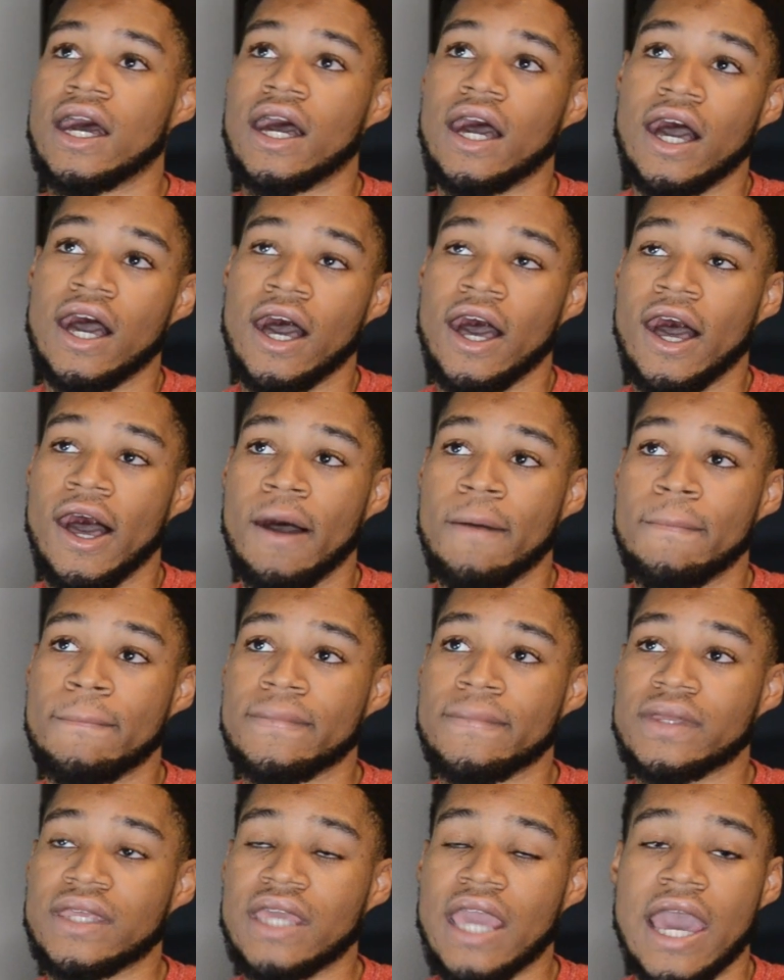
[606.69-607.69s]

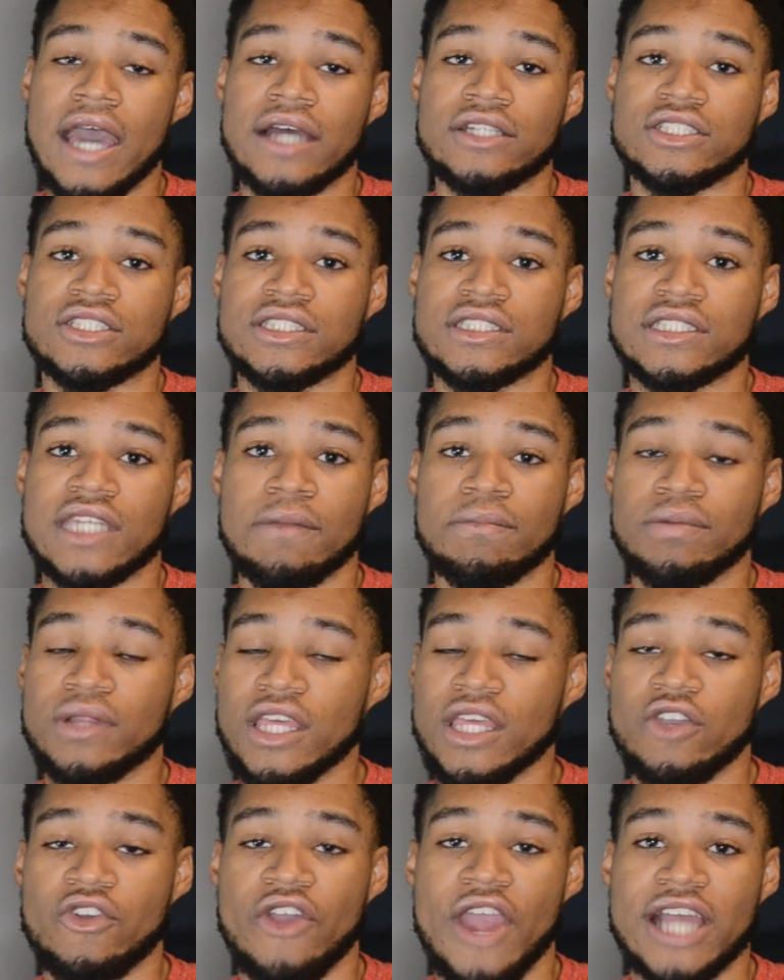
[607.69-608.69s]
Just
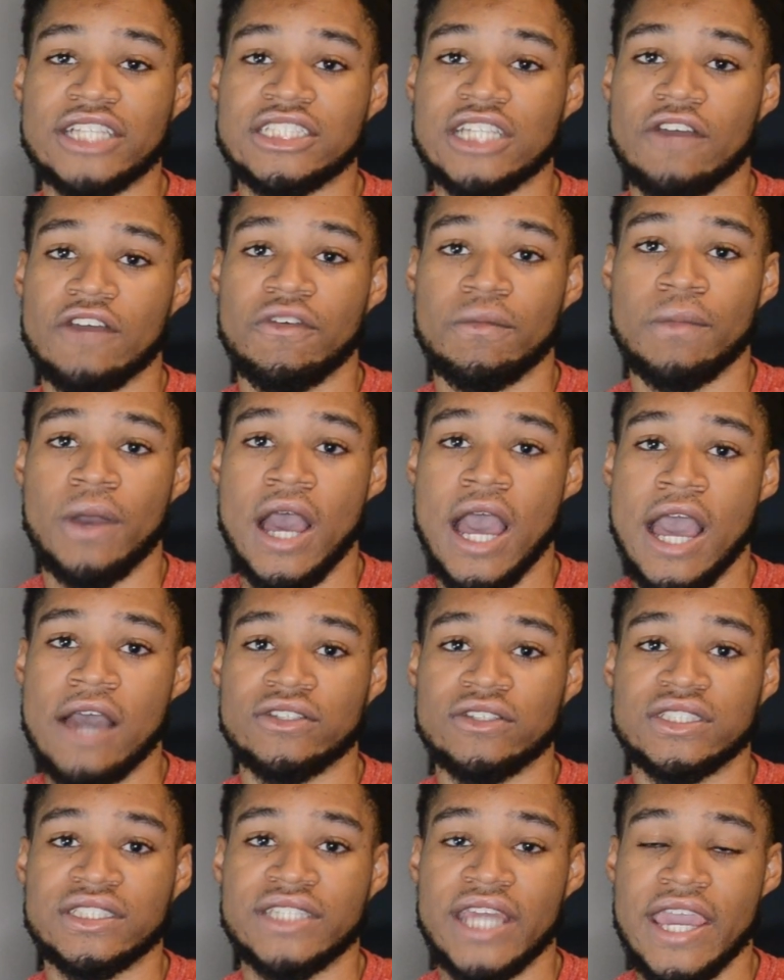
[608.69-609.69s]
complete crash out from Ohio
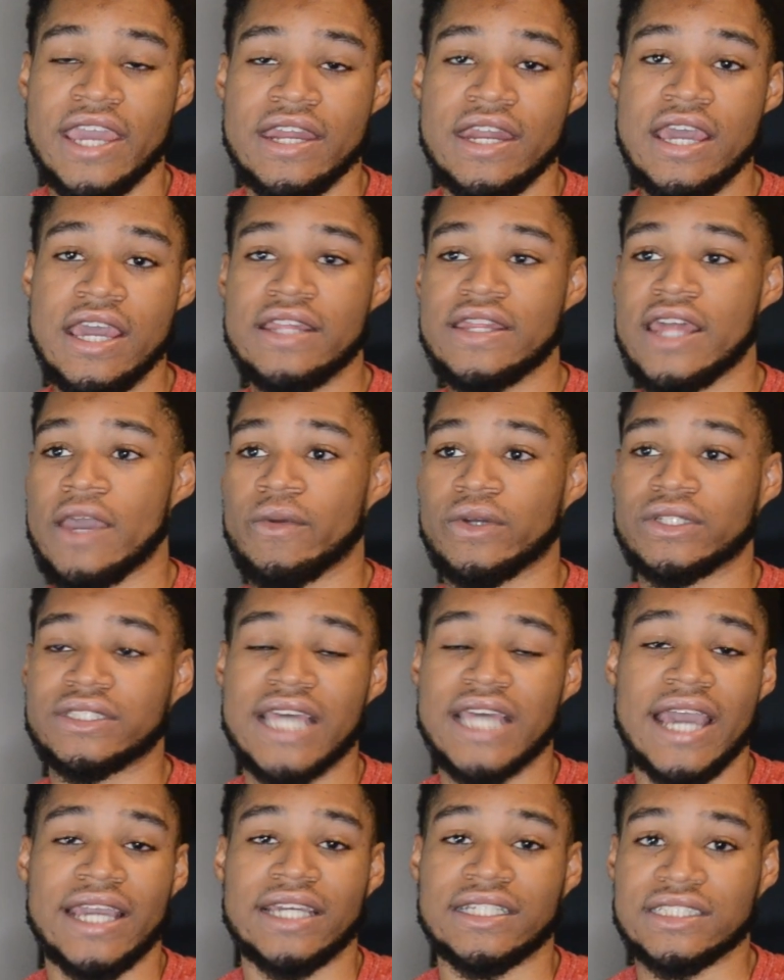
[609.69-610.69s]
State. They were
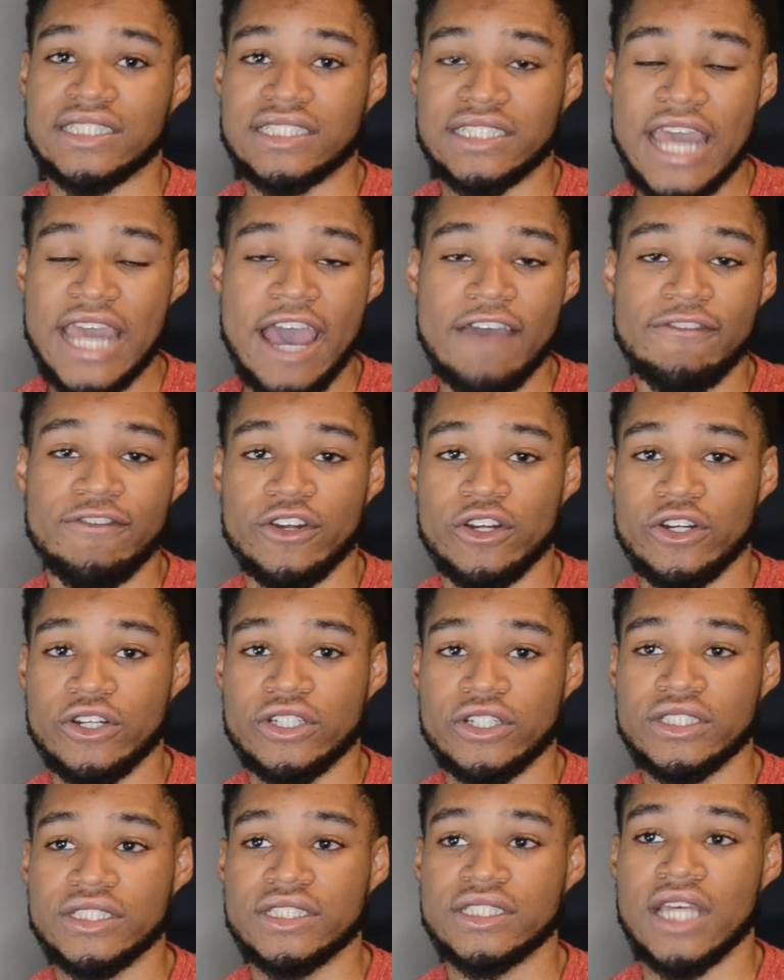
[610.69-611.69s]
attacking
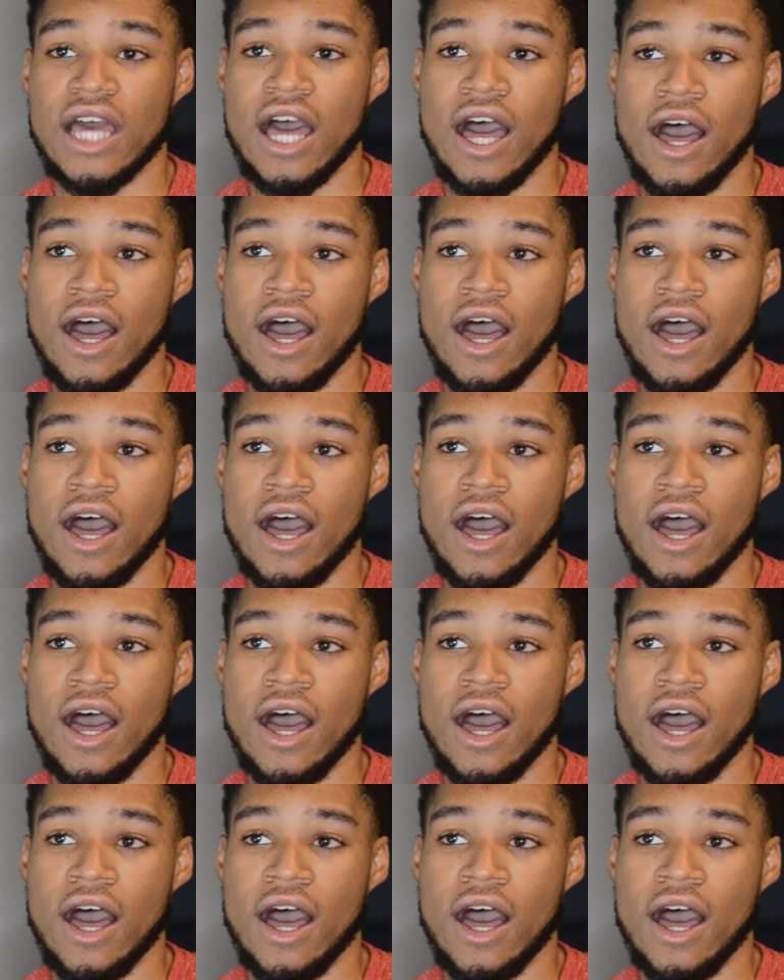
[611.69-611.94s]
staffers.